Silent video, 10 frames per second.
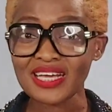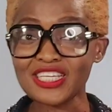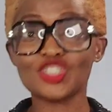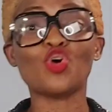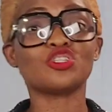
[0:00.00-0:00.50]

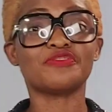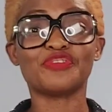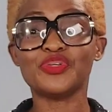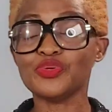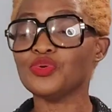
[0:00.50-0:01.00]
he does
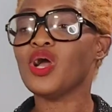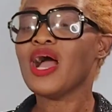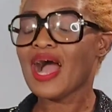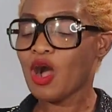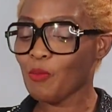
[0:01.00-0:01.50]
for you,
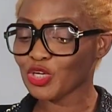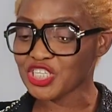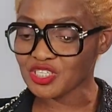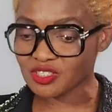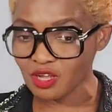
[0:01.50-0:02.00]
how
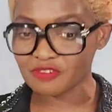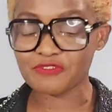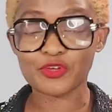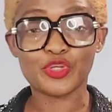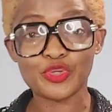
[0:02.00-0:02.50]
much he's done
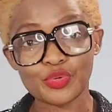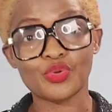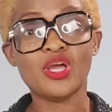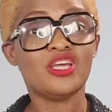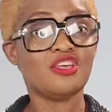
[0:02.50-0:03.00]
for
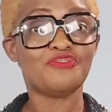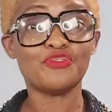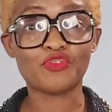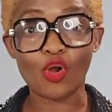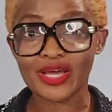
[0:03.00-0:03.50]
you. If
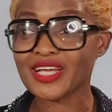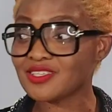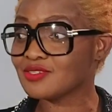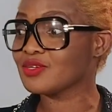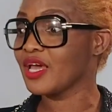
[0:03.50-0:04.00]
you've got
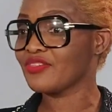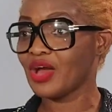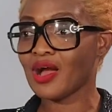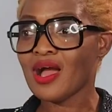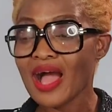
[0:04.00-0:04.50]
kids
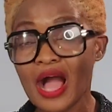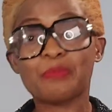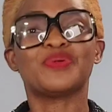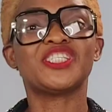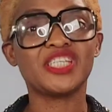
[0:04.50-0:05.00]
together,
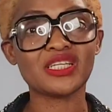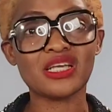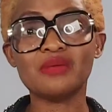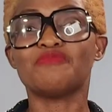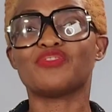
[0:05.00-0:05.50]
appreciate
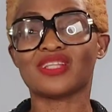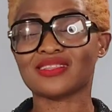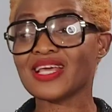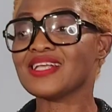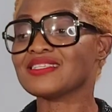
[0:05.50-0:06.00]
him for the
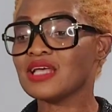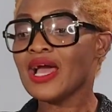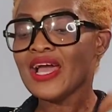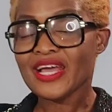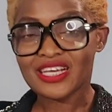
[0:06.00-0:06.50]
things
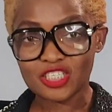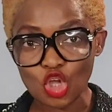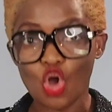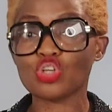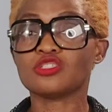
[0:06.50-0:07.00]
he
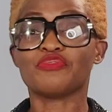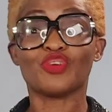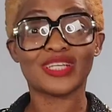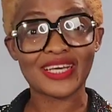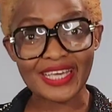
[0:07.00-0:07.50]
does
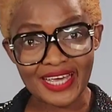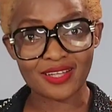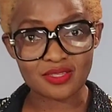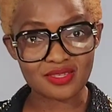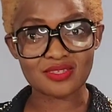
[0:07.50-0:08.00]
for the
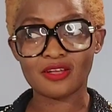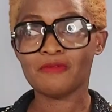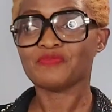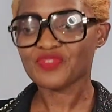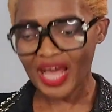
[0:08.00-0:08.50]
kids.
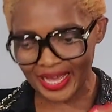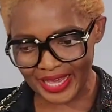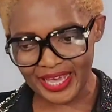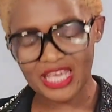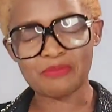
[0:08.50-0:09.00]
Thank
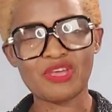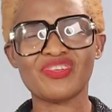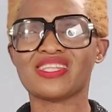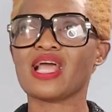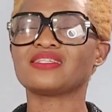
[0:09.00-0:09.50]
him. If
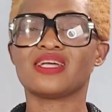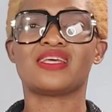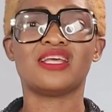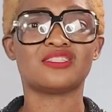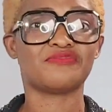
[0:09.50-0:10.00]
he takes the
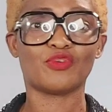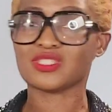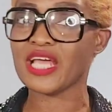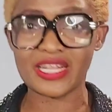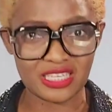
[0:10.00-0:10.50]
kids for
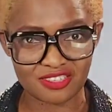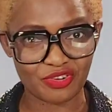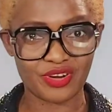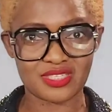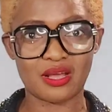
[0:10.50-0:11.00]
tennis,
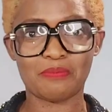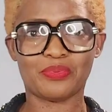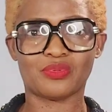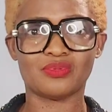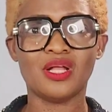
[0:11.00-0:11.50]
for
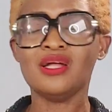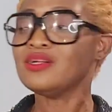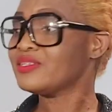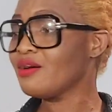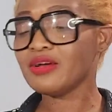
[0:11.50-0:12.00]
example,
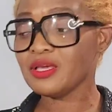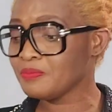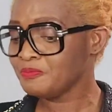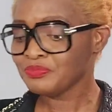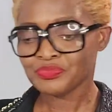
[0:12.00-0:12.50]
tell
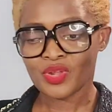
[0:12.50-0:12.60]
him,